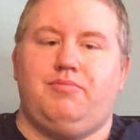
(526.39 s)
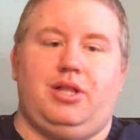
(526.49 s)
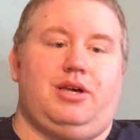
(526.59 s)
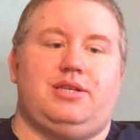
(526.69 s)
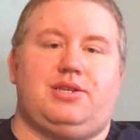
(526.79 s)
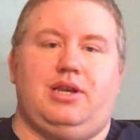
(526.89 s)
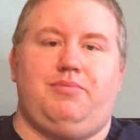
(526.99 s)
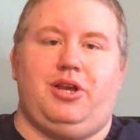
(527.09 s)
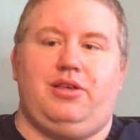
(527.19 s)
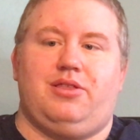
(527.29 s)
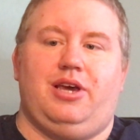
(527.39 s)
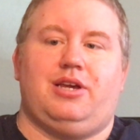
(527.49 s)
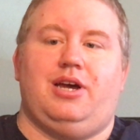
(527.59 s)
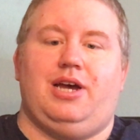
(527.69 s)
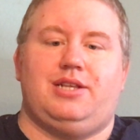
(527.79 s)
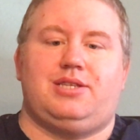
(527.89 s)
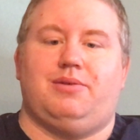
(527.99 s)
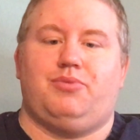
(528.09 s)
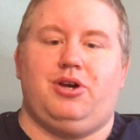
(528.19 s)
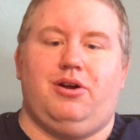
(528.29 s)
But lest anybody think I had
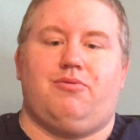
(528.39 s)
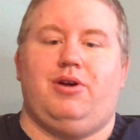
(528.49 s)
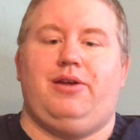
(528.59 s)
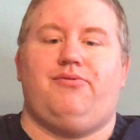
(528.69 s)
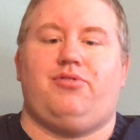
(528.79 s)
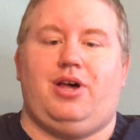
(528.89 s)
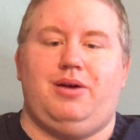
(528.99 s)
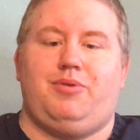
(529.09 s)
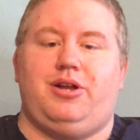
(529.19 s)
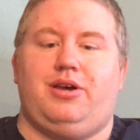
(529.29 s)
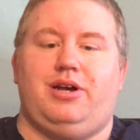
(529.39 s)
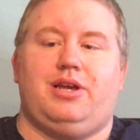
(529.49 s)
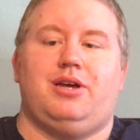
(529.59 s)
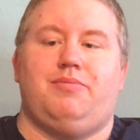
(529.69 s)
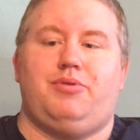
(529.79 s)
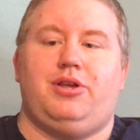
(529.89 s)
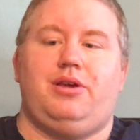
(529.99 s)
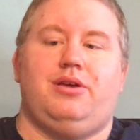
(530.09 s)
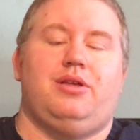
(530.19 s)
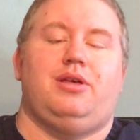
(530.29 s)
some cut-rate fly-by-night
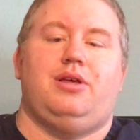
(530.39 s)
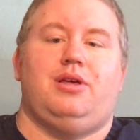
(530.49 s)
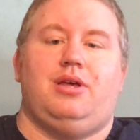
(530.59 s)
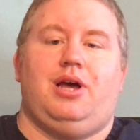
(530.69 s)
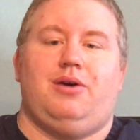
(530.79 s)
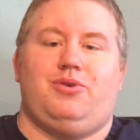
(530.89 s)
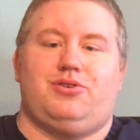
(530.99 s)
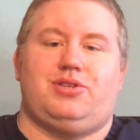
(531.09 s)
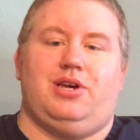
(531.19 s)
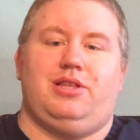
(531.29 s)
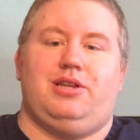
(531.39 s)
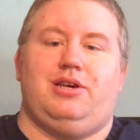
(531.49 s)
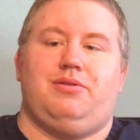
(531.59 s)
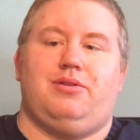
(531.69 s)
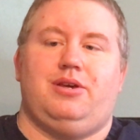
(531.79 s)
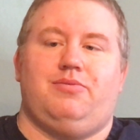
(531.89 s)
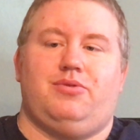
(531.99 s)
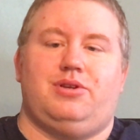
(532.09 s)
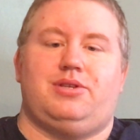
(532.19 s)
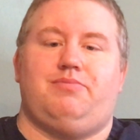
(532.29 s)
company, I will say that it
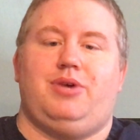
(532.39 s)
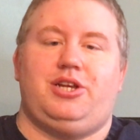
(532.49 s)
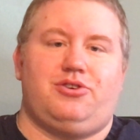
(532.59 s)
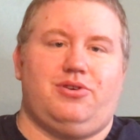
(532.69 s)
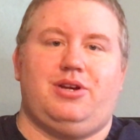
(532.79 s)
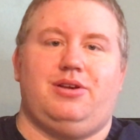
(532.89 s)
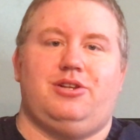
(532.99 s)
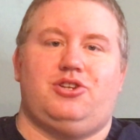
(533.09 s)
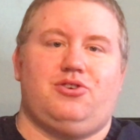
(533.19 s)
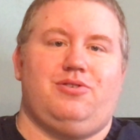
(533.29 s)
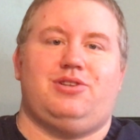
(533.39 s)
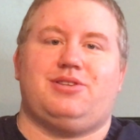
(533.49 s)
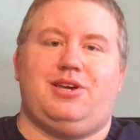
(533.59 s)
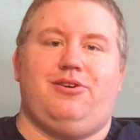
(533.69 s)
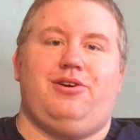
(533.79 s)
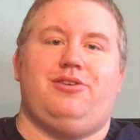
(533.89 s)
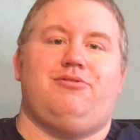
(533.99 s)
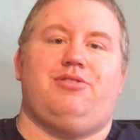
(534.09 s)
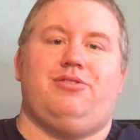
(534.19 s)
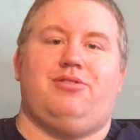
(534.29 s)
was a major insurance
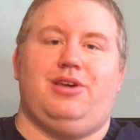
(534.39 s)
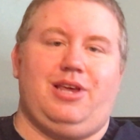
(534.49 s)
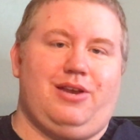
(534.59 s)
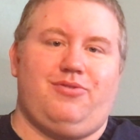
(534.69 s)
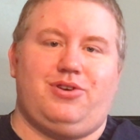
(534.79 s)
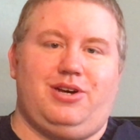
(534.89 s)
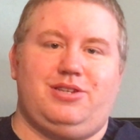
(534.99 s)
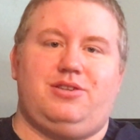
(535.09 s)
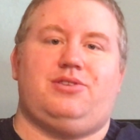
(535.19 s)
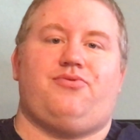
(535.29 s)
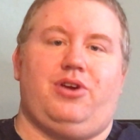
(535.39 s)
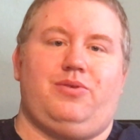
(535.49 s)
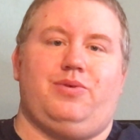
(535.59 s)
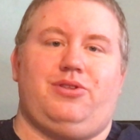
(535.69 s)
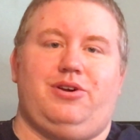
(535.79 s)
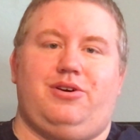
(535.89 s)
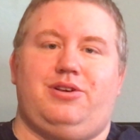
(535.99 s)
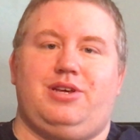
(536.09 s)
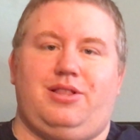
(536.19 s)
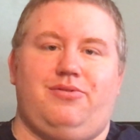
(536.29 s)
carrier that advertises frequently on
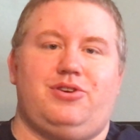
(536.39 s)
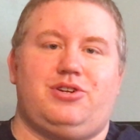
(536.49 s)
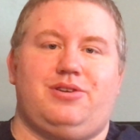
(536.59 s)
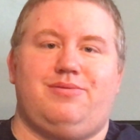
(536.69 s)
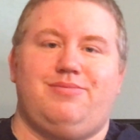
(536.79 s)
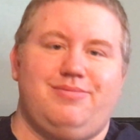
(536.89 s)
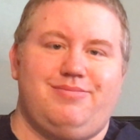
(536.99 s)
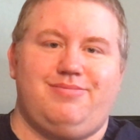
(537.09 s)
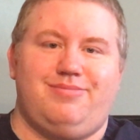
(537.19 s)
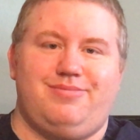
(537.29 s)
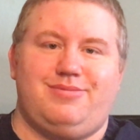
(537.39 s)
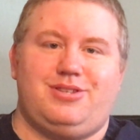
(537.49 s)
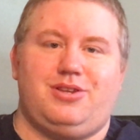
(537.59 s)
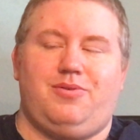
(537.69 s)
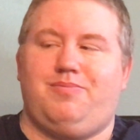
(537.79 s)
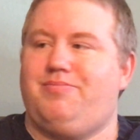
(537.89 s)
television. So,